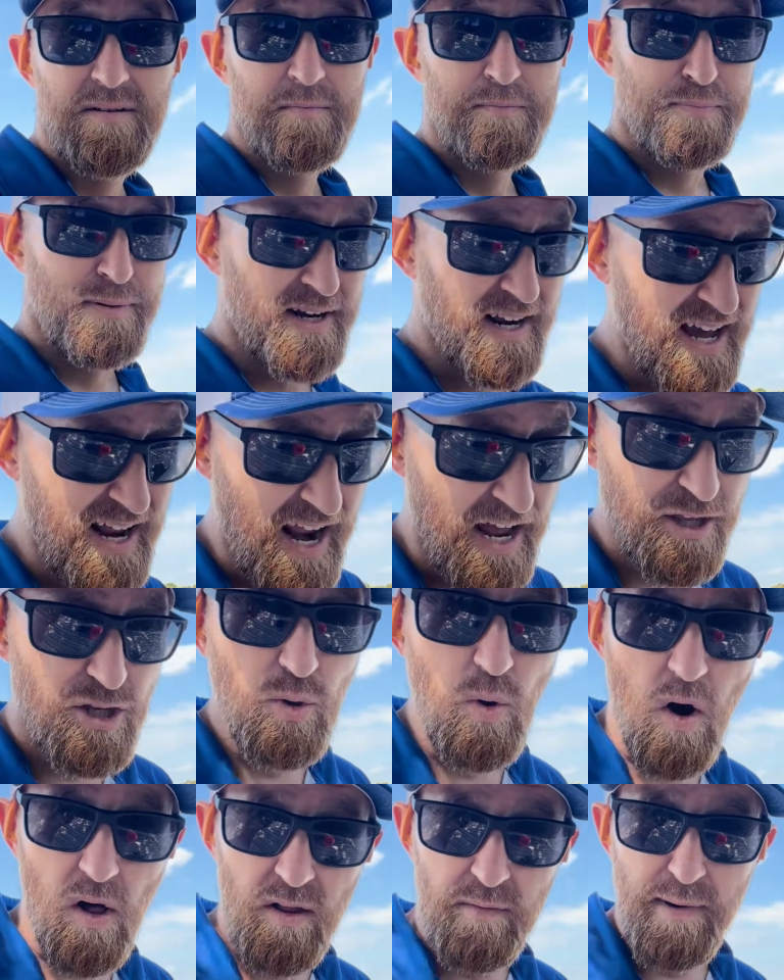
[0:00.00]
But again, I
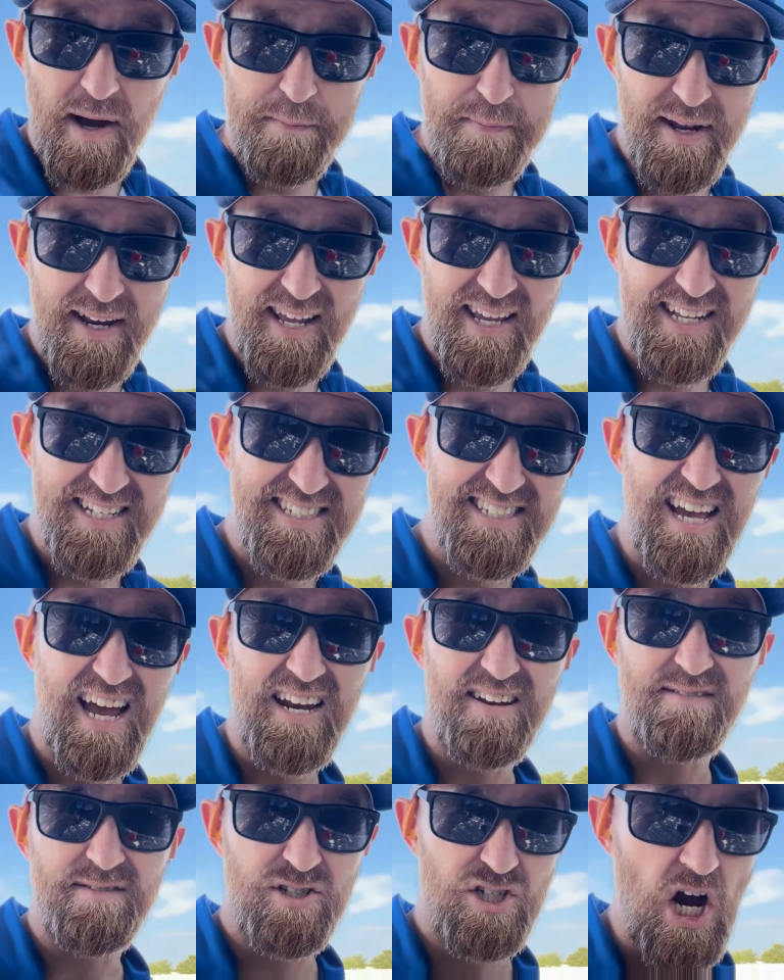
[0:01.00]
do all of my bidding inside
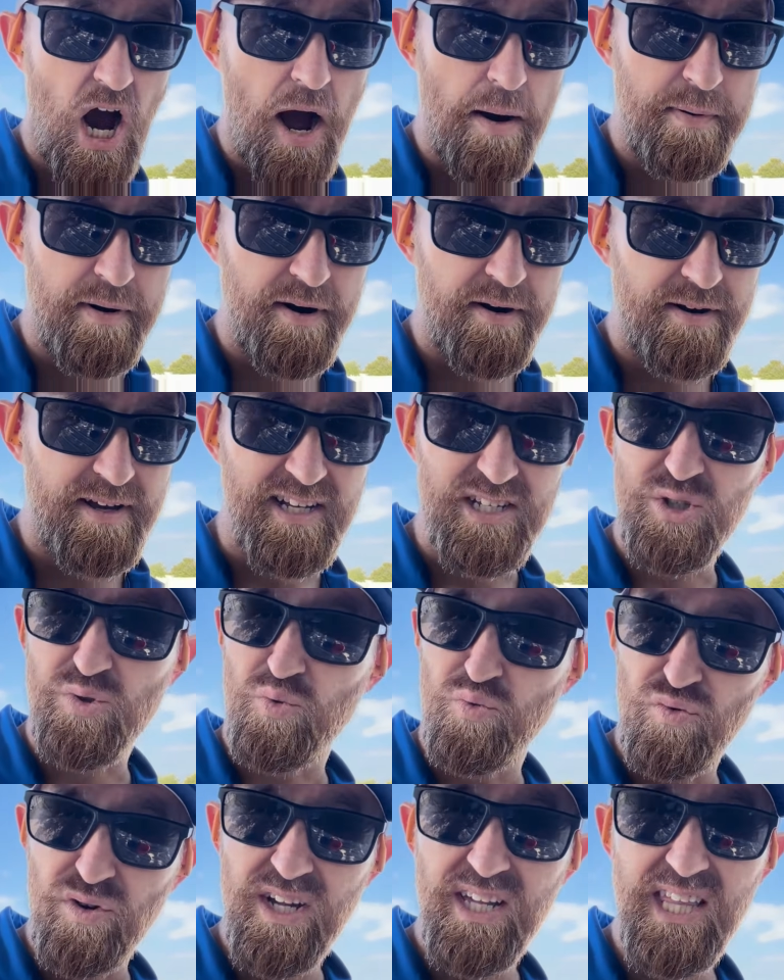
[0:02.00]
of Jobber. It's
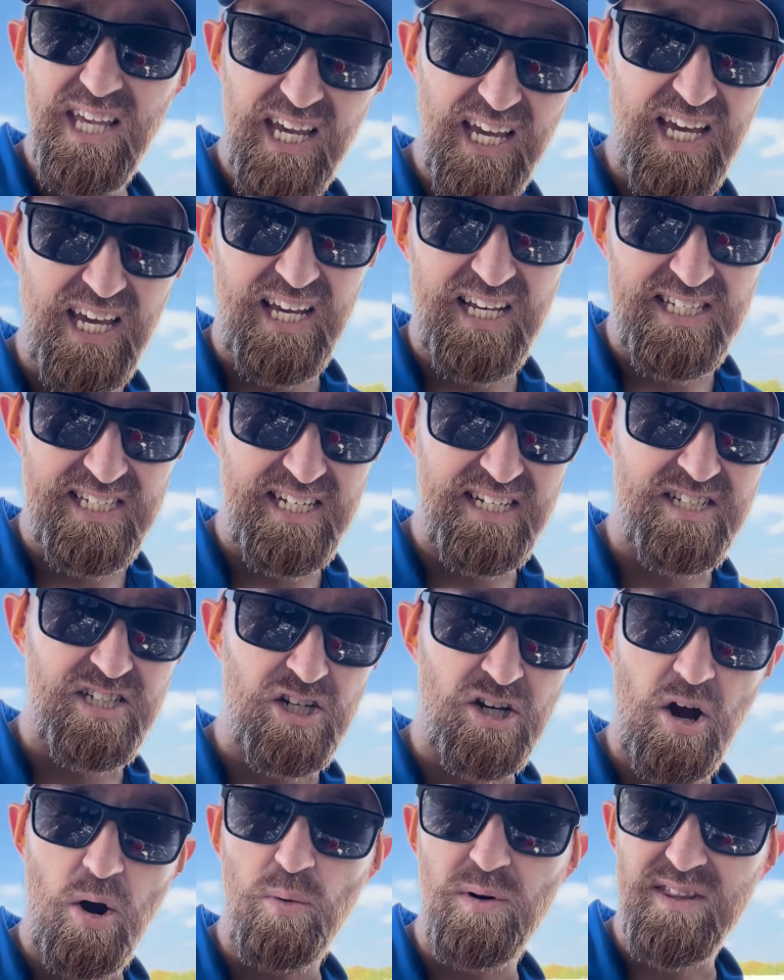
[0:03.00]
really easy to
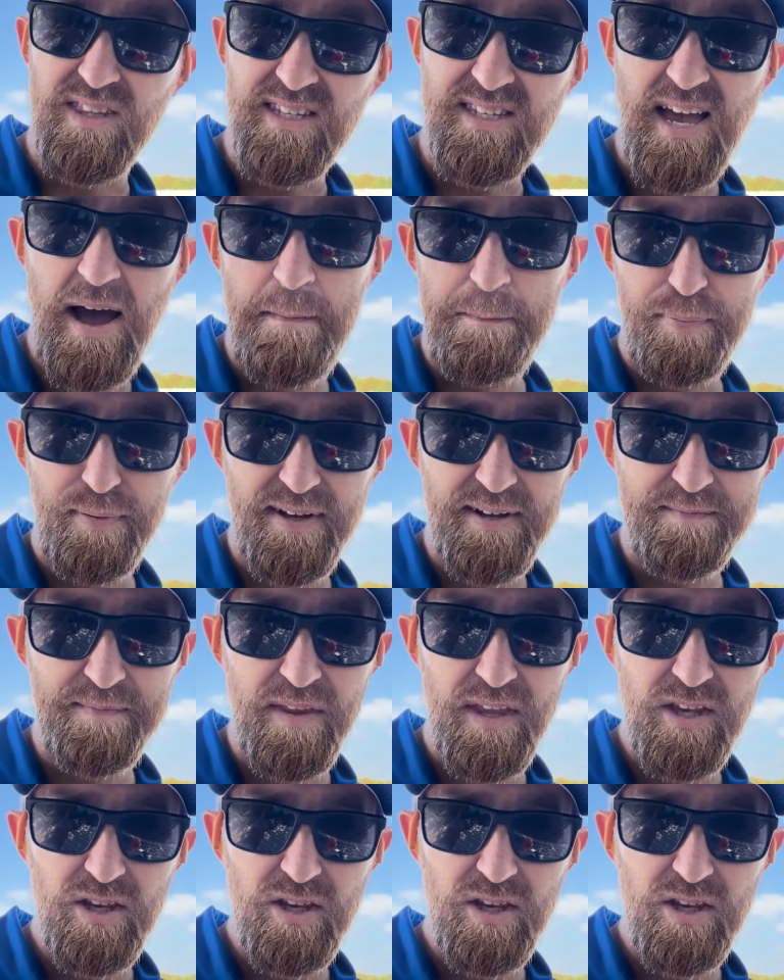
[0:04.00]
go with the template.